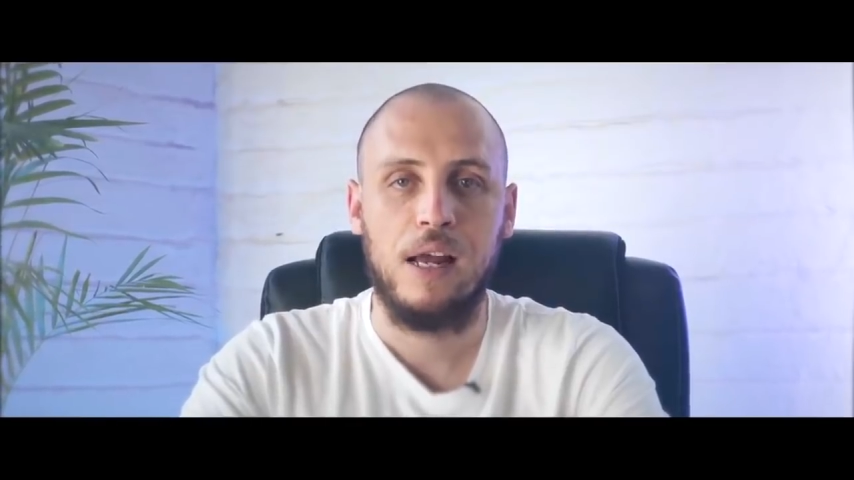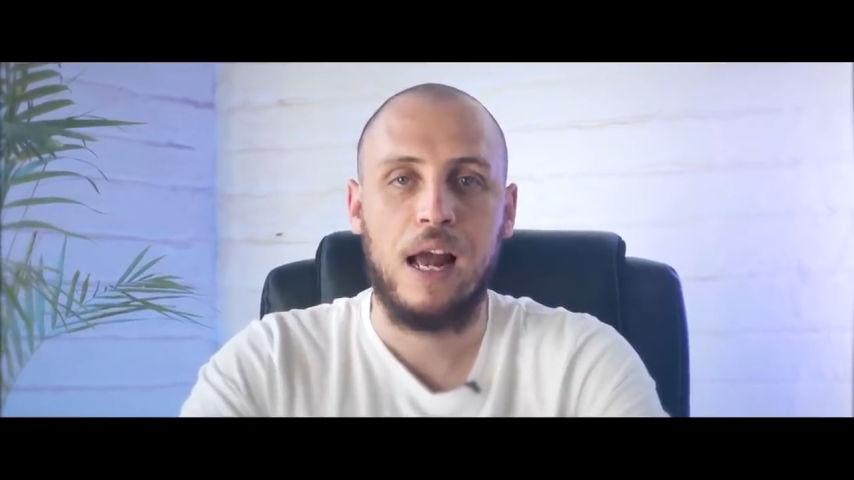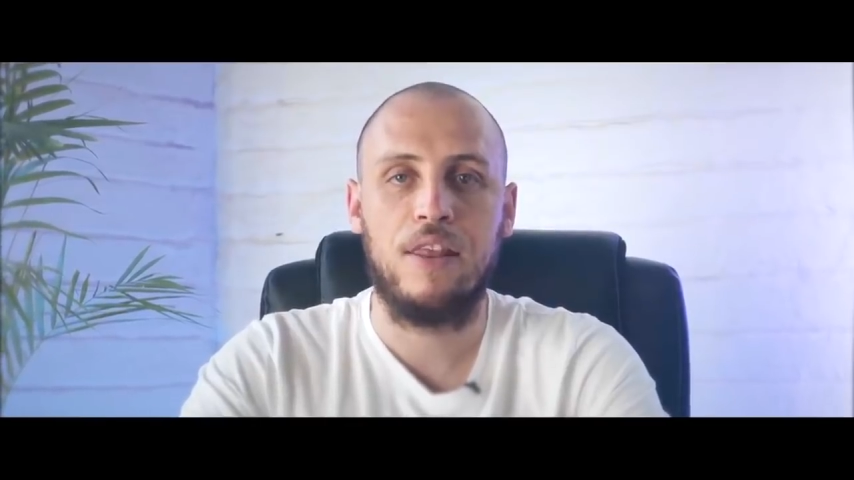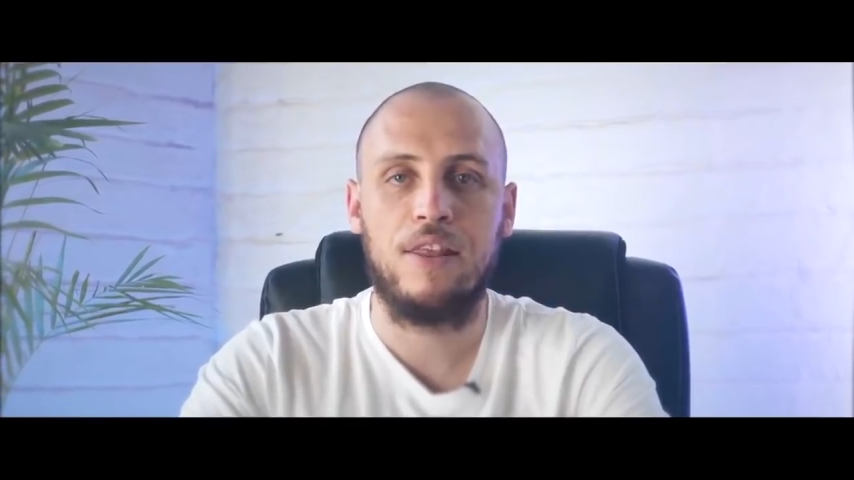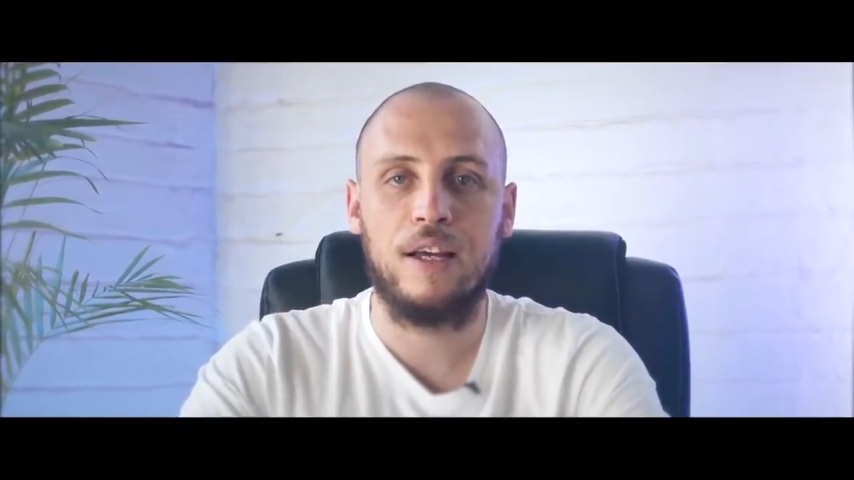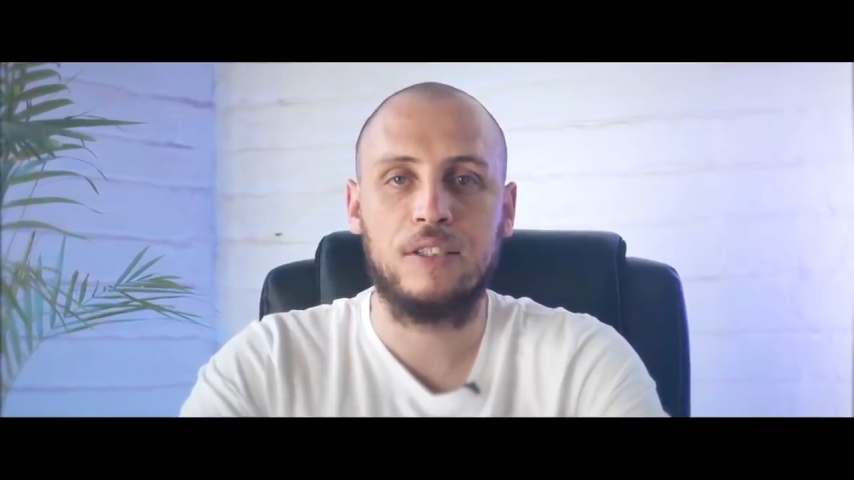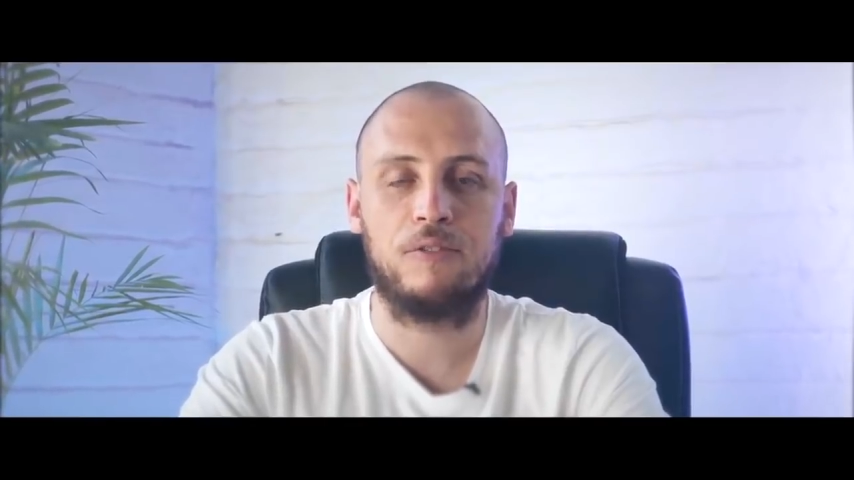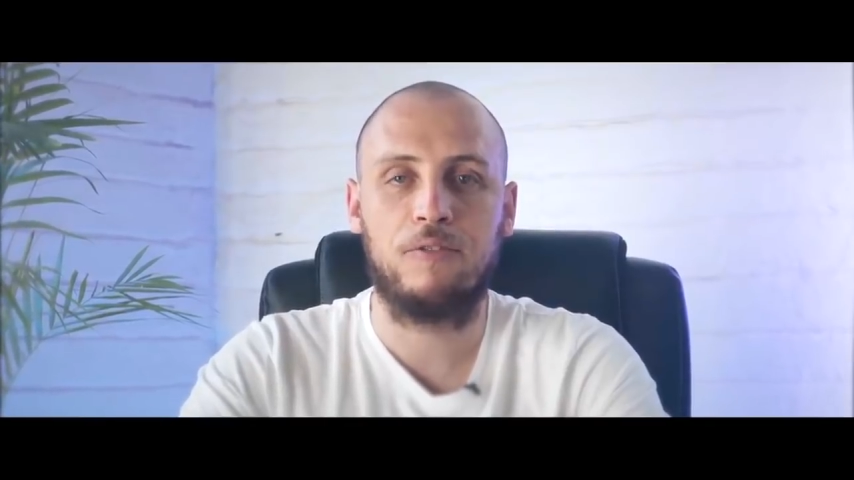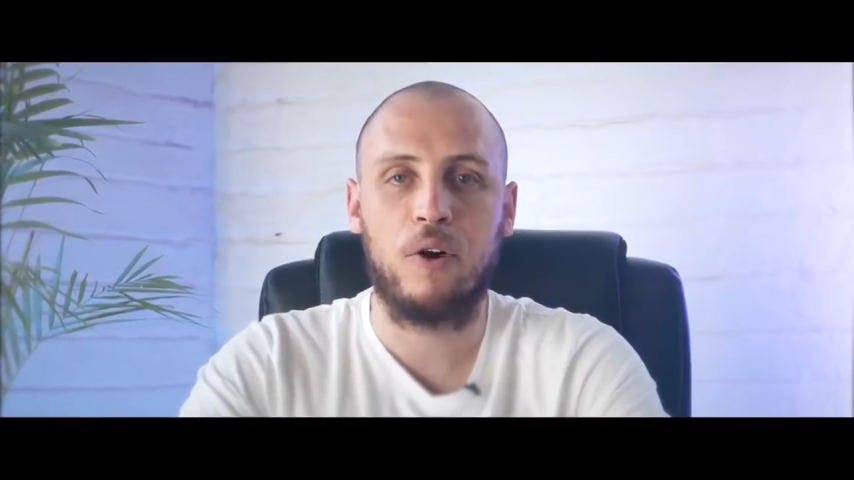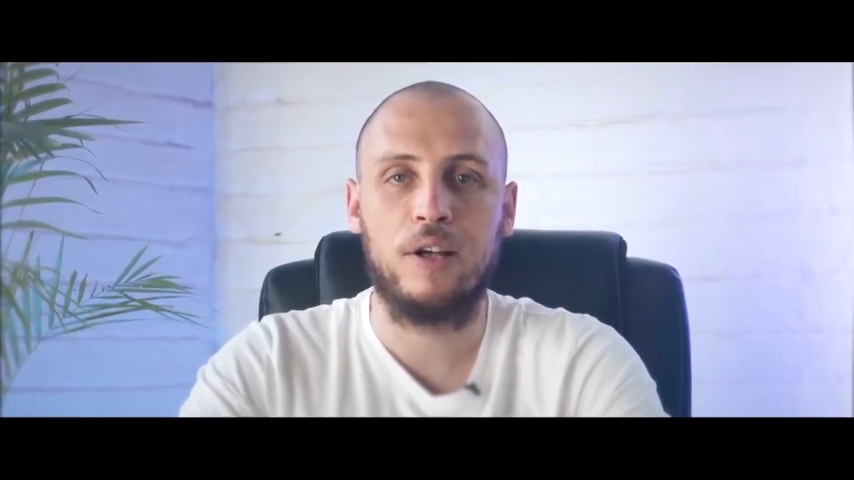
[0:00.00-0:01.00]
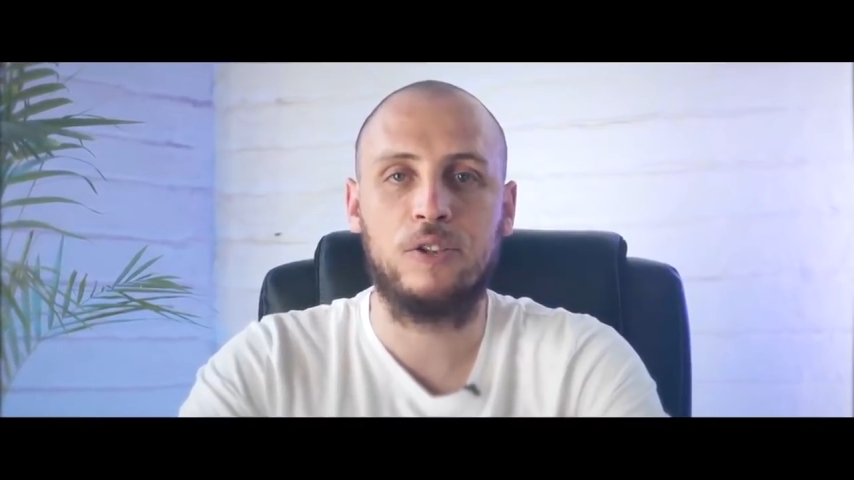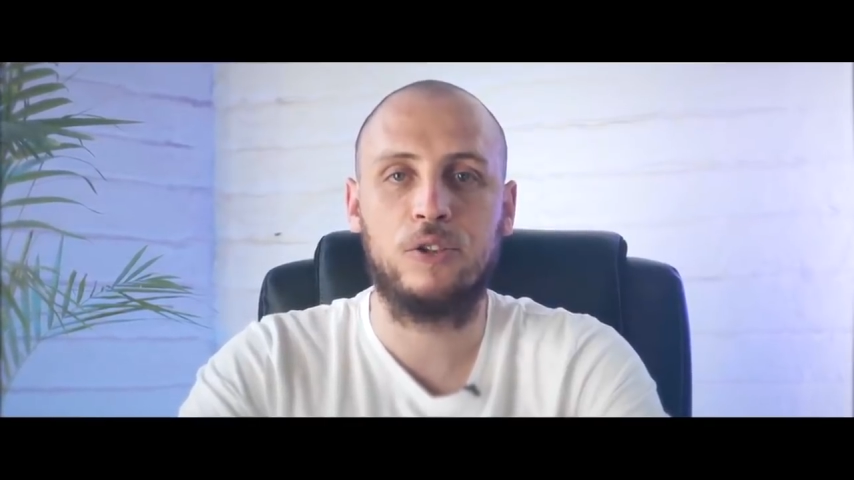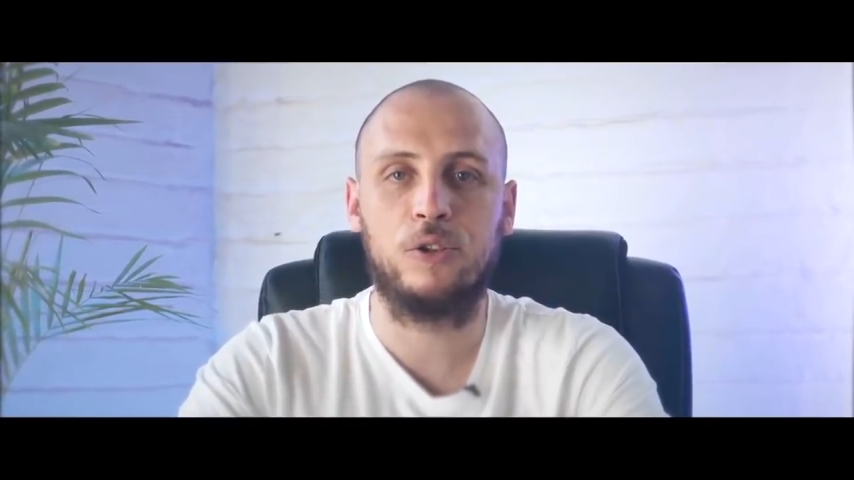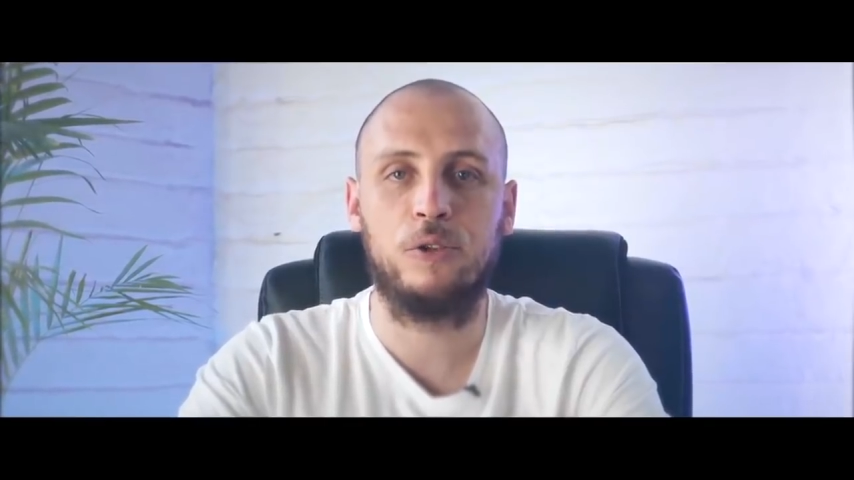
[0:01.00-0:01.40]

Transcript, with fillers: and that's for us